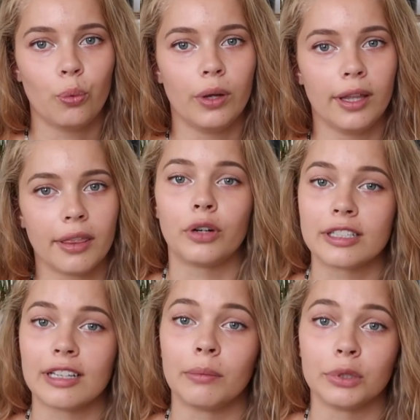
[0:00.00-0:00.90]
with, for
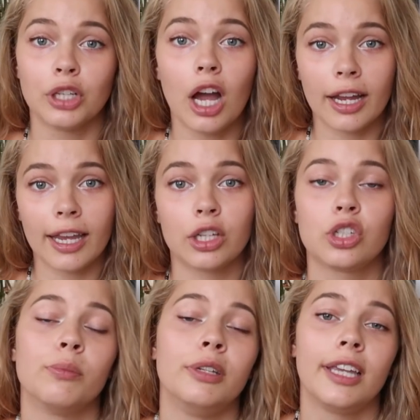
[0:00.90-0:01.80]
example, talking
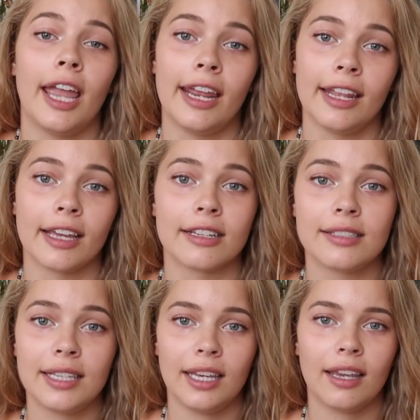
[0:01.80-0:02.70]
and communicating and
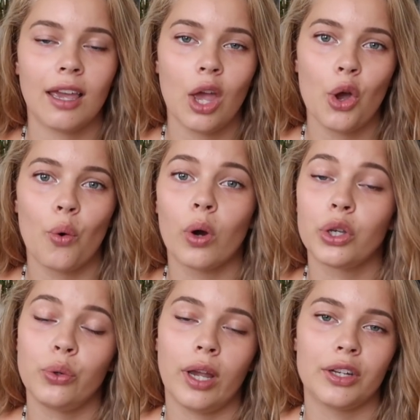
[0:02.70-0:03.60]
seeing
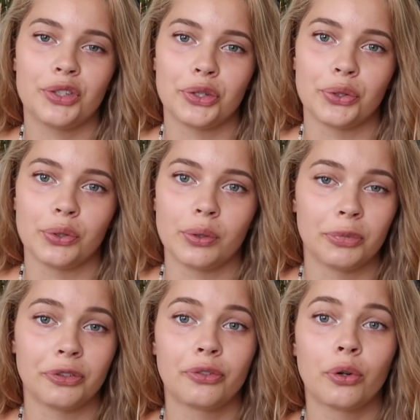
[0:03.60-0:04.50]
what you can do
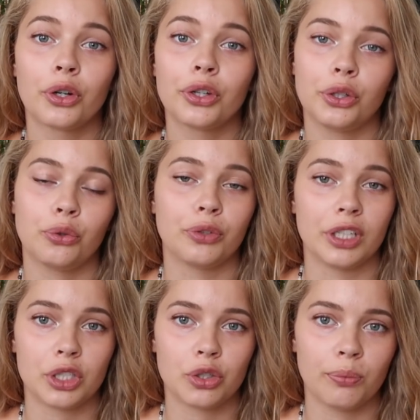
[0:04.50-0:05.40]
before you
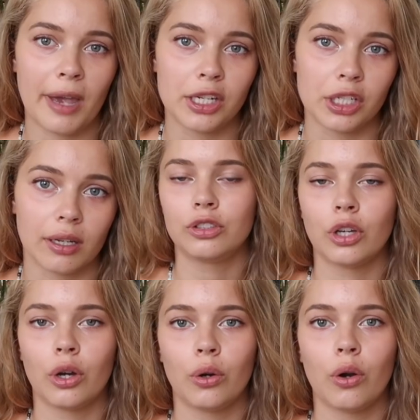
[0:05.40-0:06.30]
reach to magic.
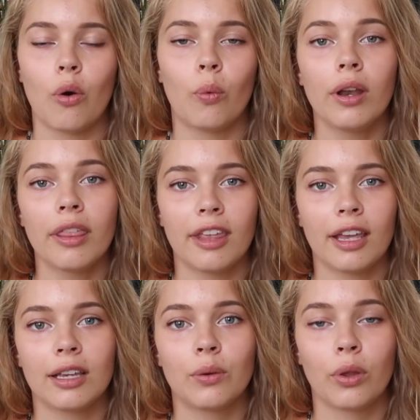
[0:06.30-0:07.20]
So one
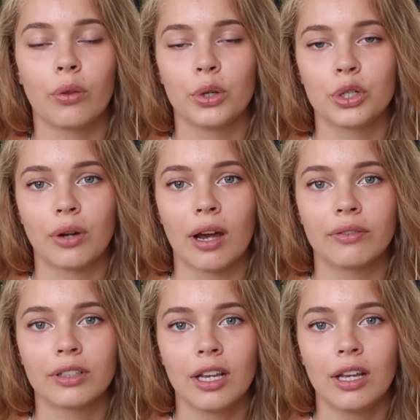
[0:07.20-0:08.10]
thing with
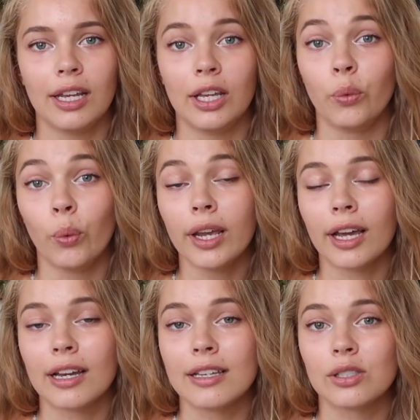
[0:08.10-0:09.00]
witchcraft in
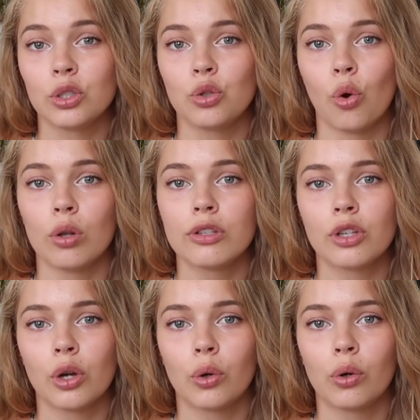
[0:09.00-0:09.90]
Wicca is you'd
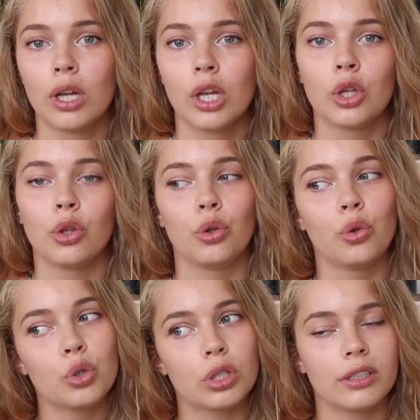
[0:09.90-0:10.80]
also
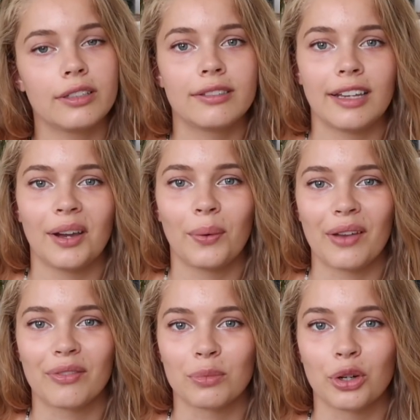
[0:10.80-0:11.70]
usually stay
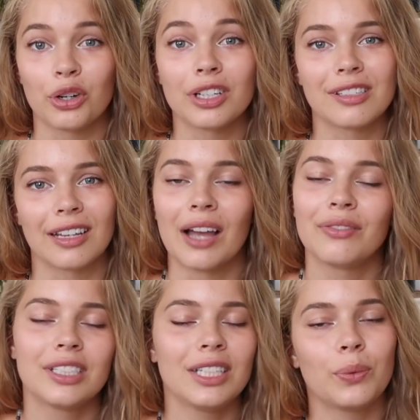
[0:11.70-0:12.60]
away from cursing.
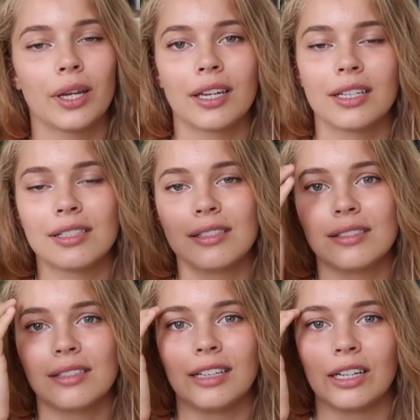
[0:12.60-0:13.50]
I've seen
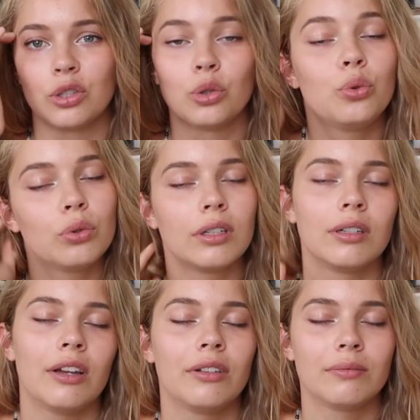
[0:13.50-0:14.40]
Wiccans that do
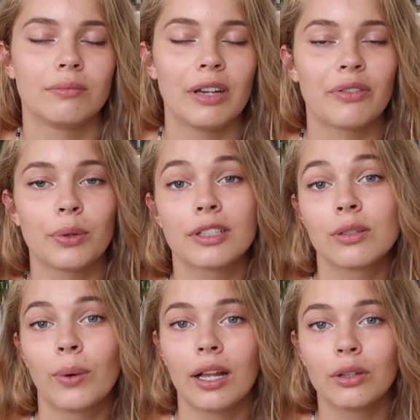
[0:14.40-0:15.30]
every once
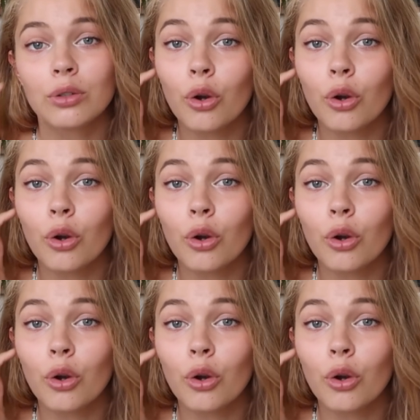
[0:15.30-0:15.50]
in a while